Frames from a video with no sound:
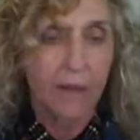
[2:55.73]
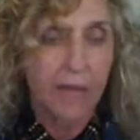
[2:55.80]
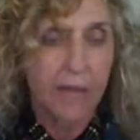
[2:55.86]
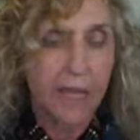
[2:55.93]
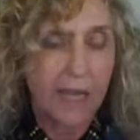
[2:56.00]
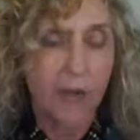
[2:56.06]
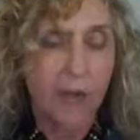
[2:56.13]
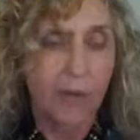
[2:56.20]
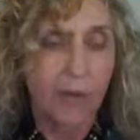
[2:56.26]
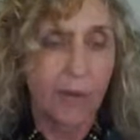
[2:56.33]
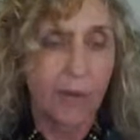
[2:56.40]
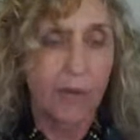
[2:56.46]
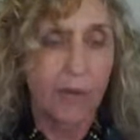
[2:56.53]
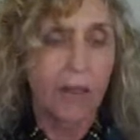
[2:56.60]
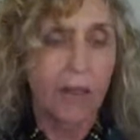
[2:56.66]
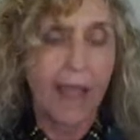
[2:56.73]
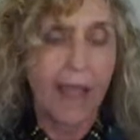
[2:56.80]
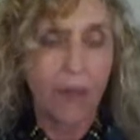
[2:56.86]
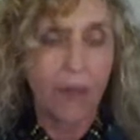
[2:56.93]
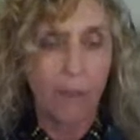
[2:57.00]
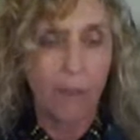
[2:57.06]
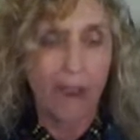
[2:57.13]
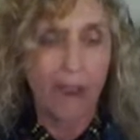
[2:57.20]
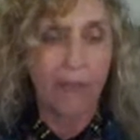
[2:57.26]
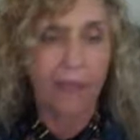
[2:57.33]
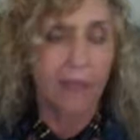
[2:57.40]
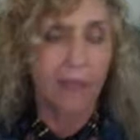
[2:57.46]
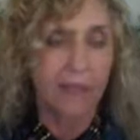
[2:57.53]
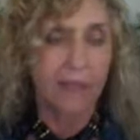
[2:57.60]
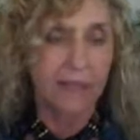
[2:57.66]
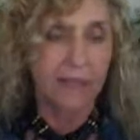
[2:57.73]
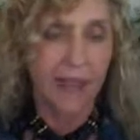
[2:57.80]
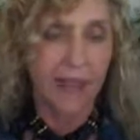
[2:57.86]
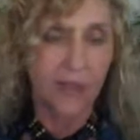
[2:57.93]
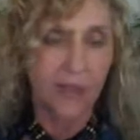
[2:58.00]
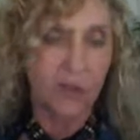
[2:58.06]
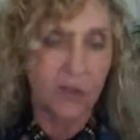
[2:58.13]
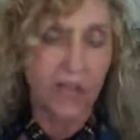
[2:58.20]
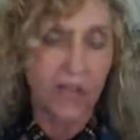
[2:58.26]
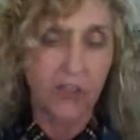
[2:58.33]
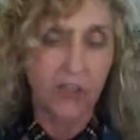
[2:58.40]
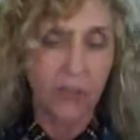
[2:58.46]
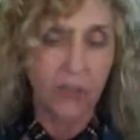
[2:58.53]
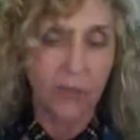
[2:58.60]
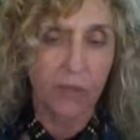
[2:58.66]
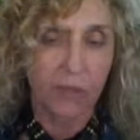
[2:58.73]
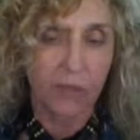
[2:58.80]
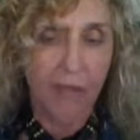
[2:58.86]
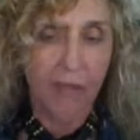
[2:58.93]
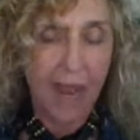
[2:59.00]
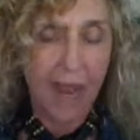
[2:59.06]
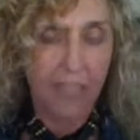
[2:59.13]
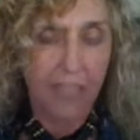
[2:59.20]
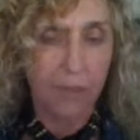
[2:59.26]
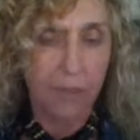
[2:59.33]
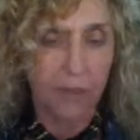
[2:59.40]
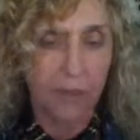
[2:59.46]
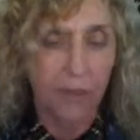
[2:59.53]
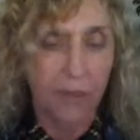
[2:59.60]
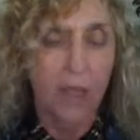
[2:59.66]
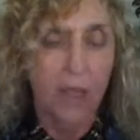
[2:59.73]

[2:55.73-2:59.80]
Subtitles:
terrible allopathic indoctrination within the hospital